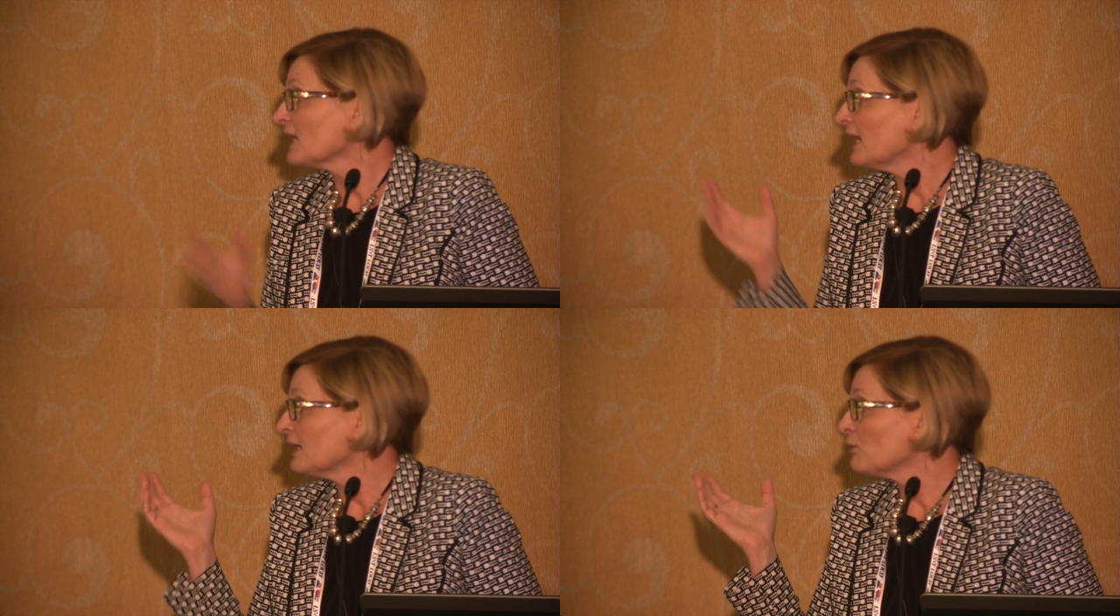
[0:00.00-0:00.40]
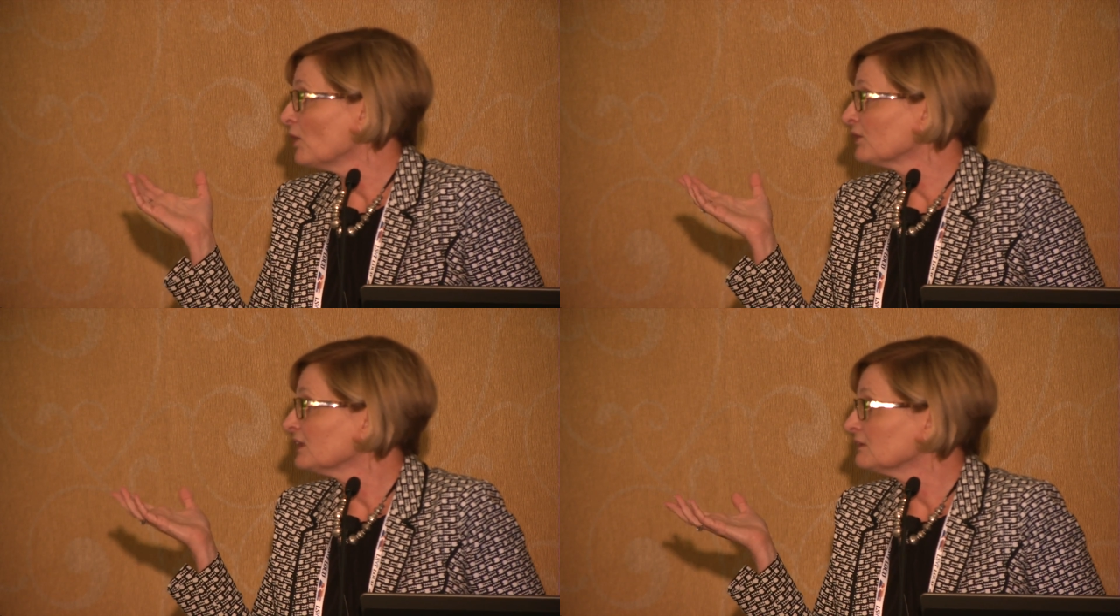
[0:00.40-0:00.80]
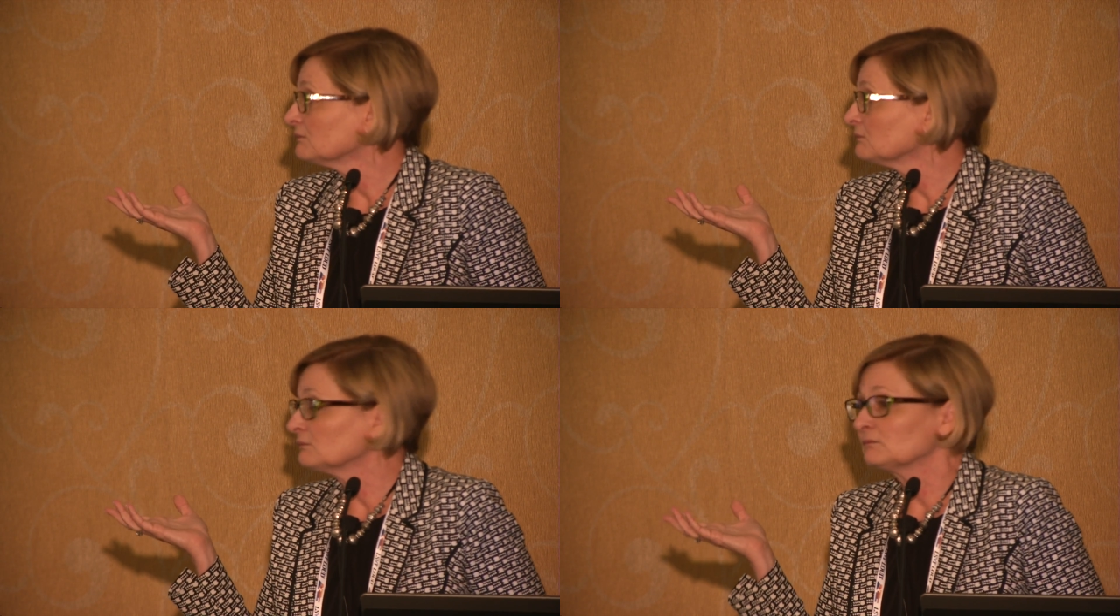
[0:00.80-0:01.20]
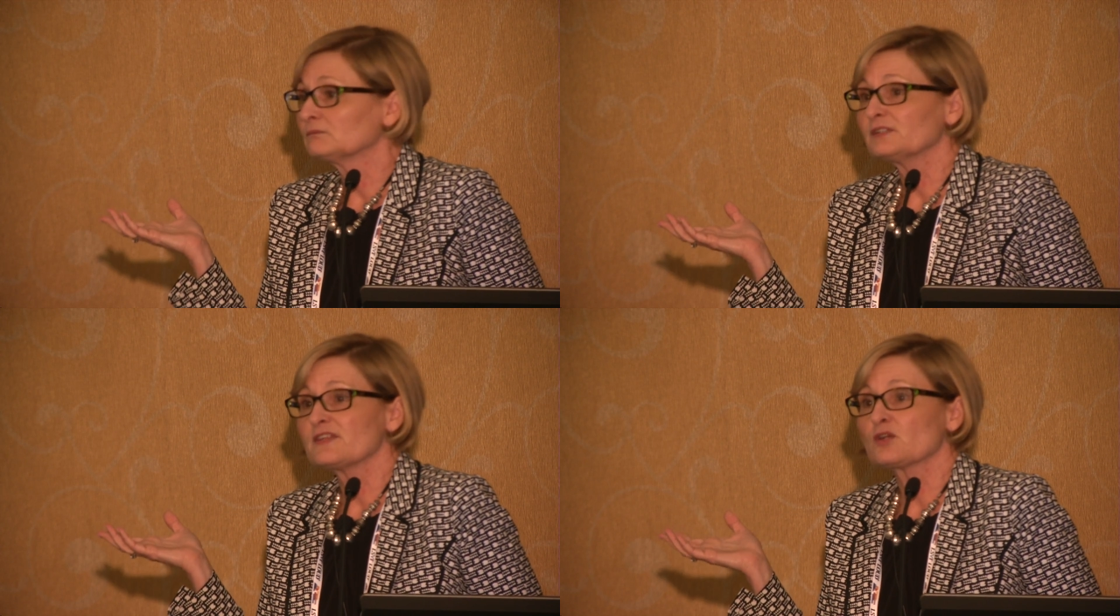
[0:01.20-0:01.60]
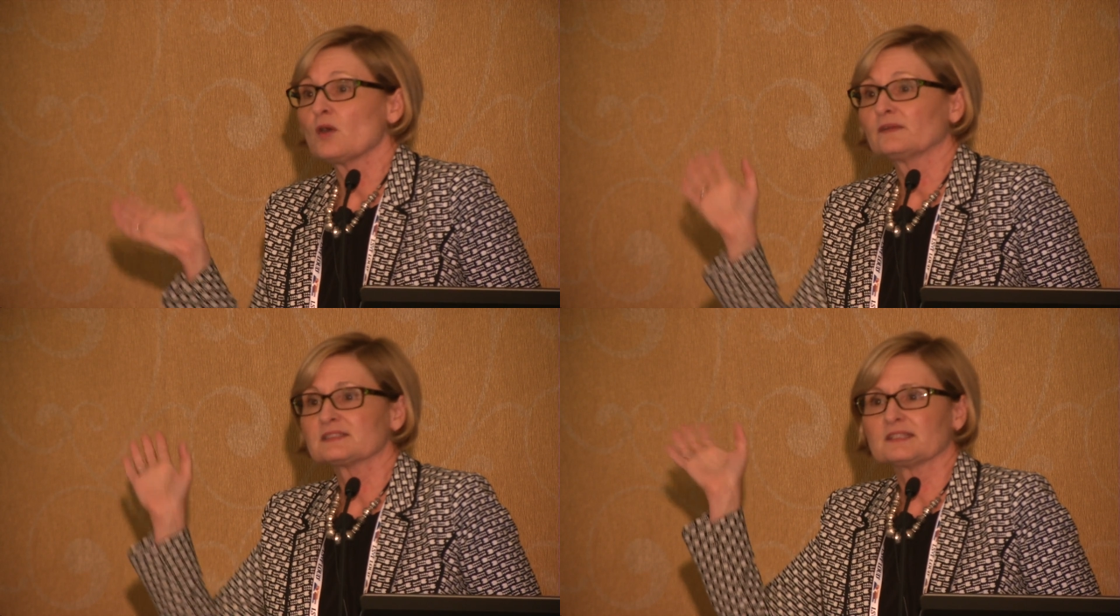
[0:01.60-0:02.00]
And I won't read the
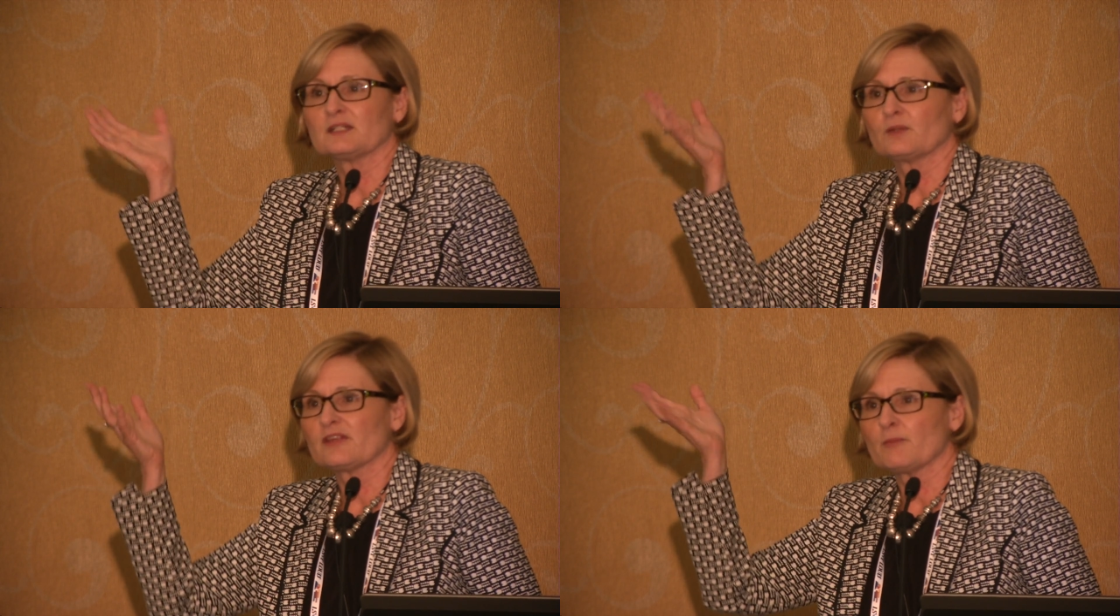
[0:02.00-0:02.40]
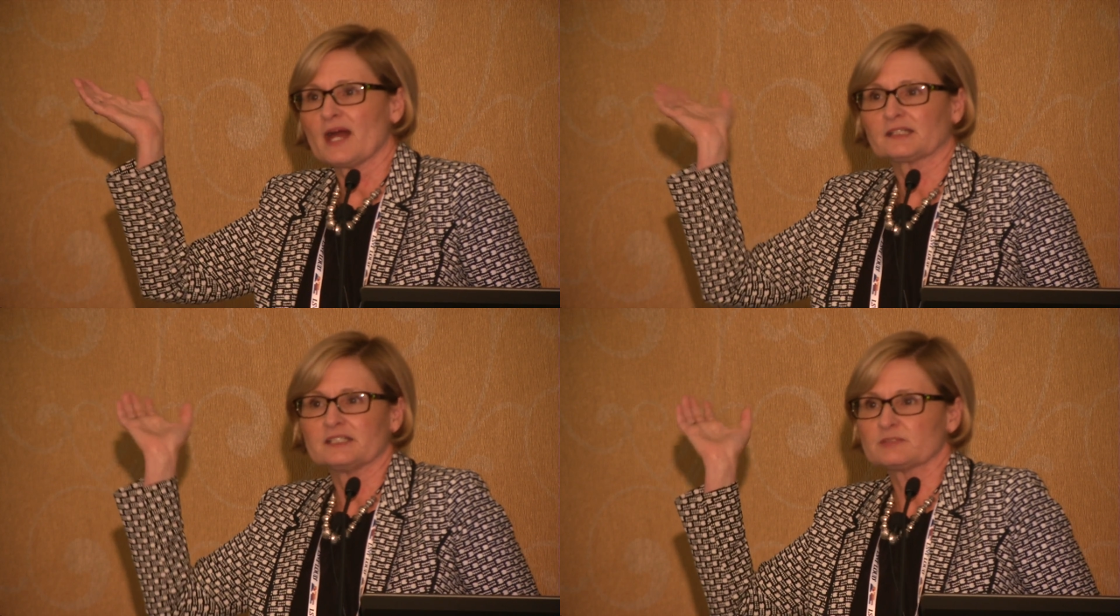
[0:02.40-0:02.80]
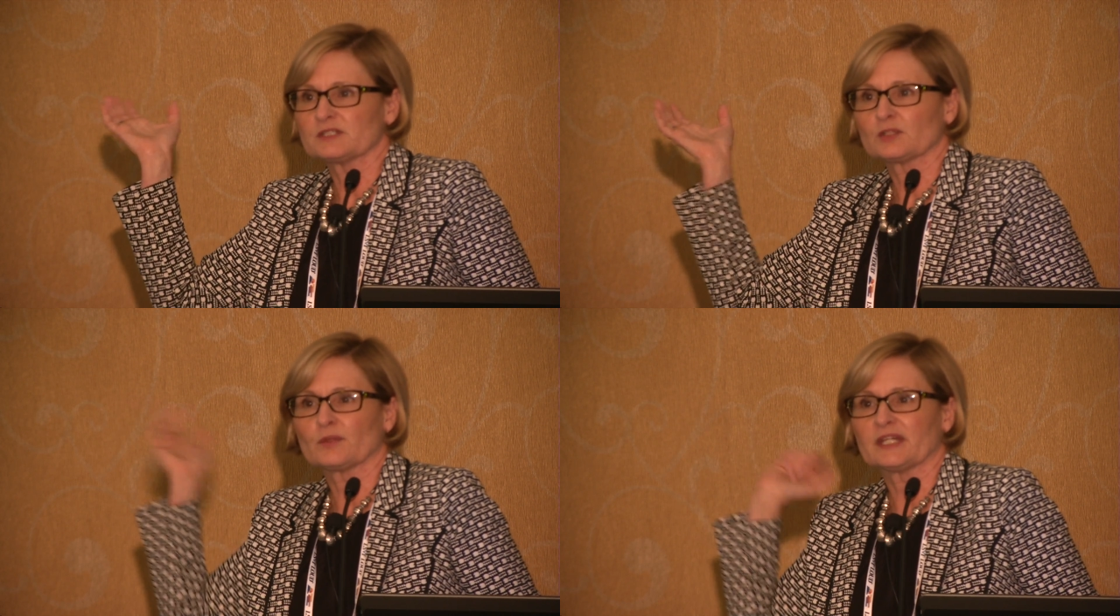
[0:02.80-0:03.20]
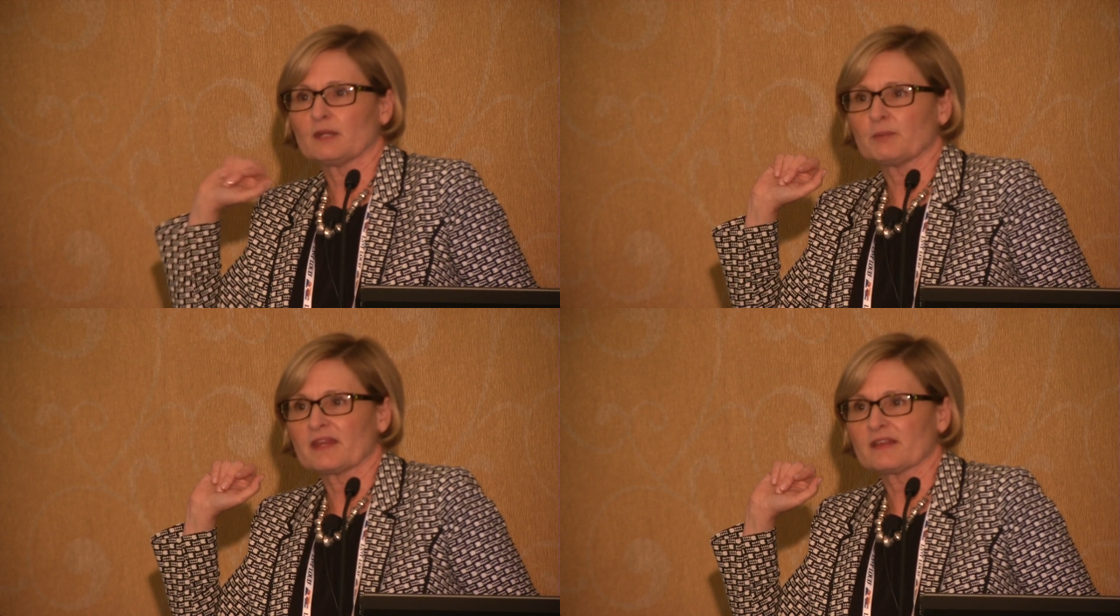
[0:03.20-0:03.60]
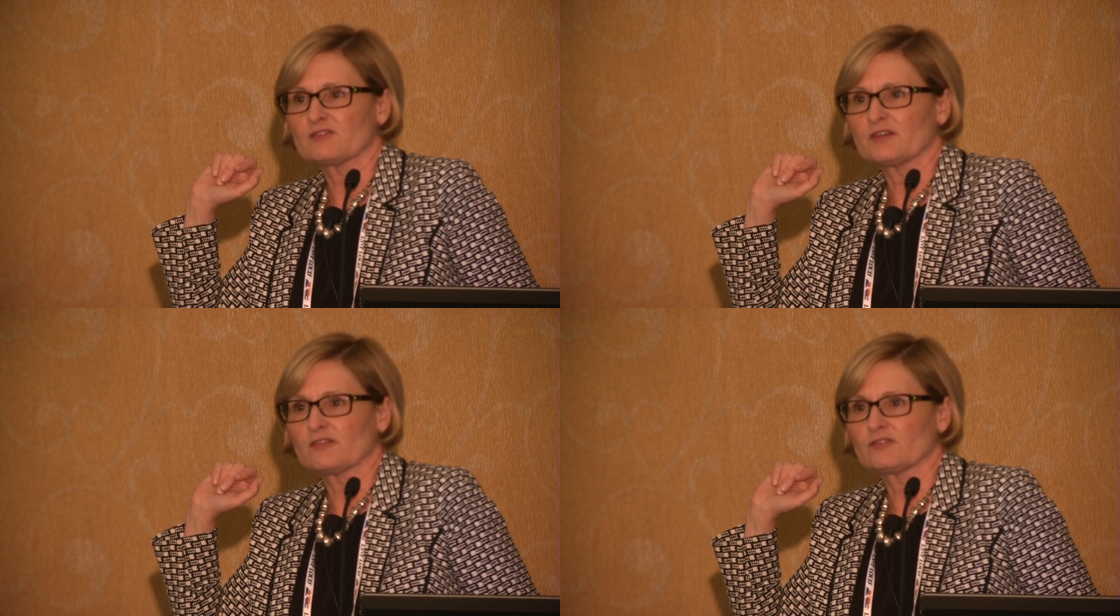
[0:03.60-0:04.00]
quote unless anyone in the back needs me to read it, but I think
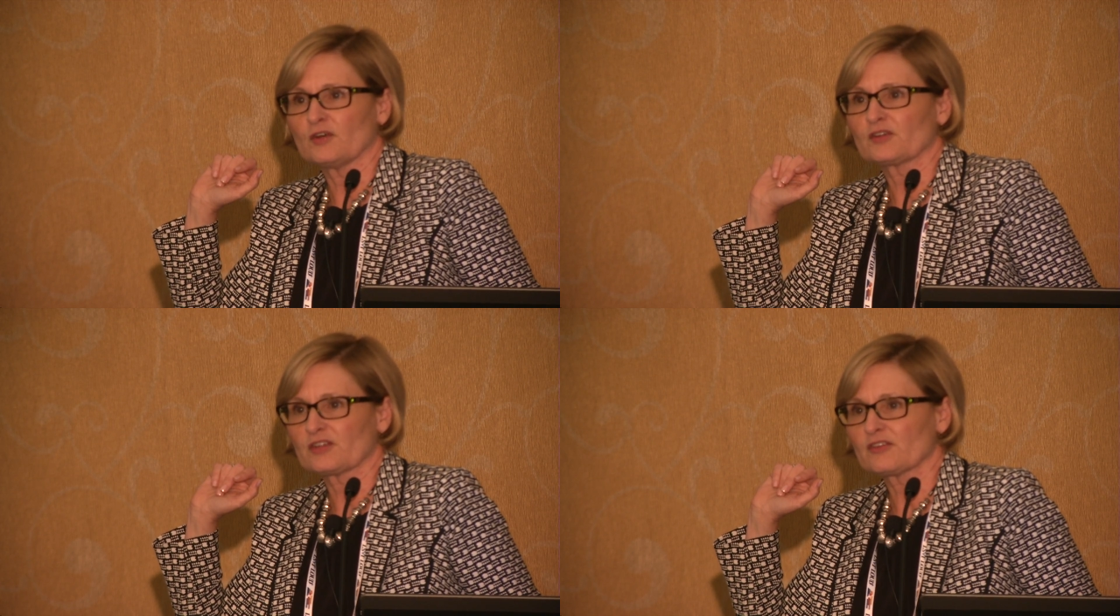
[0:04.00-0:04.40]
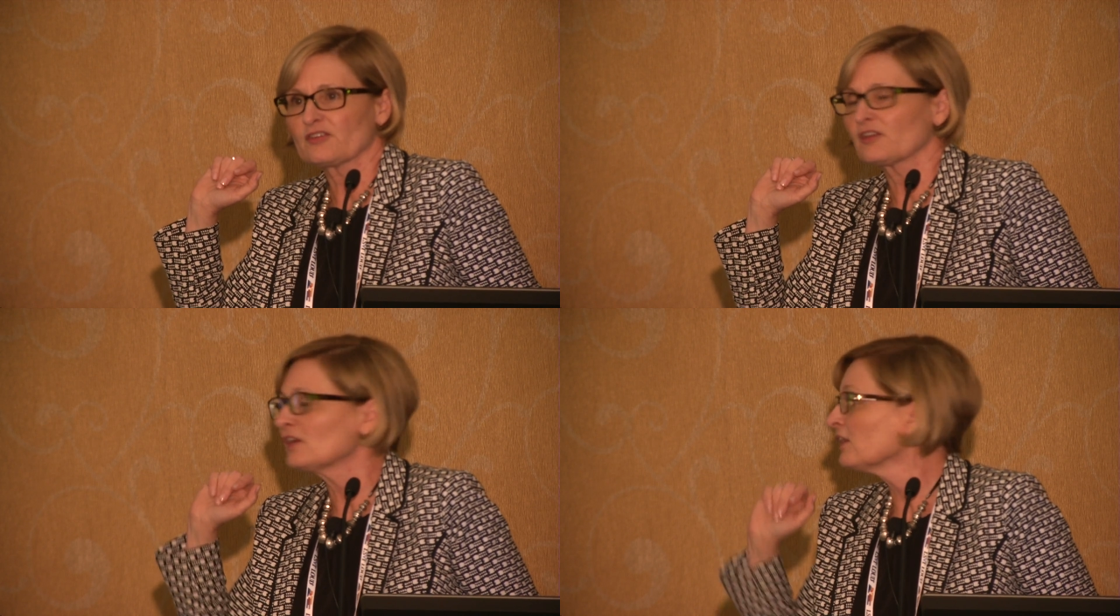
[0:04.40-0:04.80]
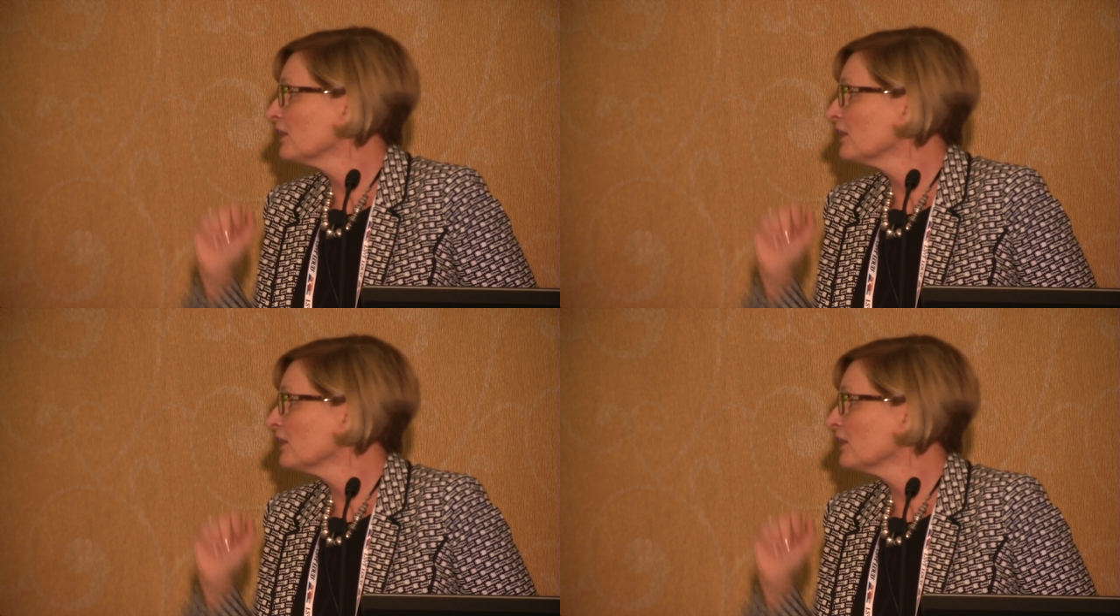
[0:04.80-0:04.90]
folks can see.